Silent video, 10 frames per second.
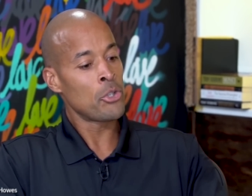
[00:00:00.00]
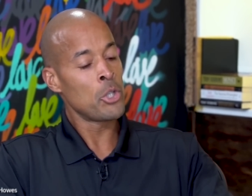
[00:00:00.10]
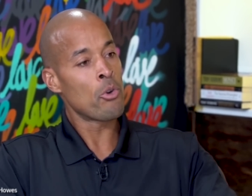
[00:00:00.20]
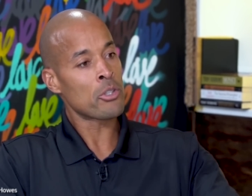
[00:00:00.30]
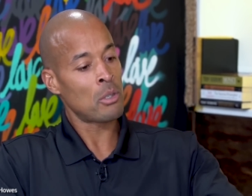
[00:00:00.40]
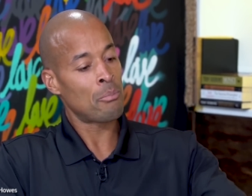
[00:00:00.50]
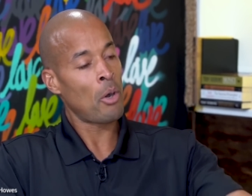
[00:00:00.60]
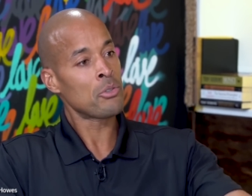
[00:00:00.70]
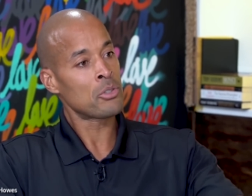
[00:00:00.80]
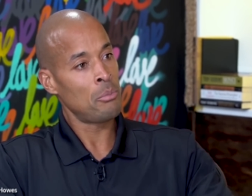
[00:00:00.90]
you were
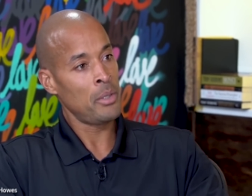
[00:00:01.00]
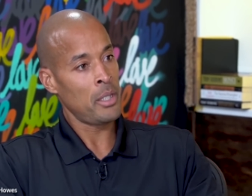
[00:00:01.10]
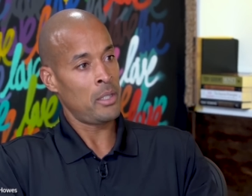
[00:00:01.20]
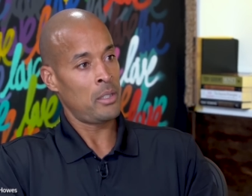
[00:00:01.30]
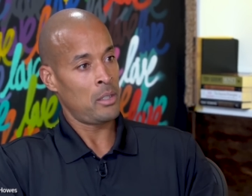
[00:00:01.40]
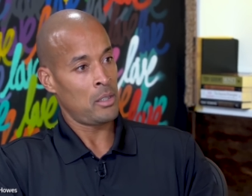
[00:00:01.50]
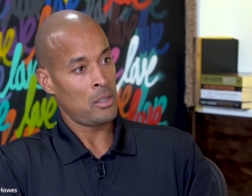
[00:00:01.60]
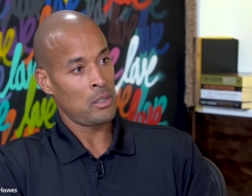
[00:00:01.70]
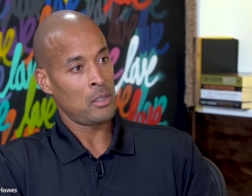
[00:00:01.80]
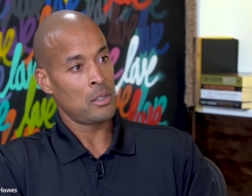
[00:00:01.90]
supposed to be.
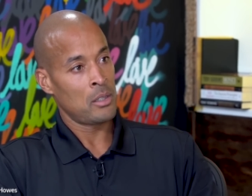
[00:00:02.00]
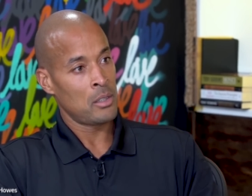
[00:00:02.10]
Wow.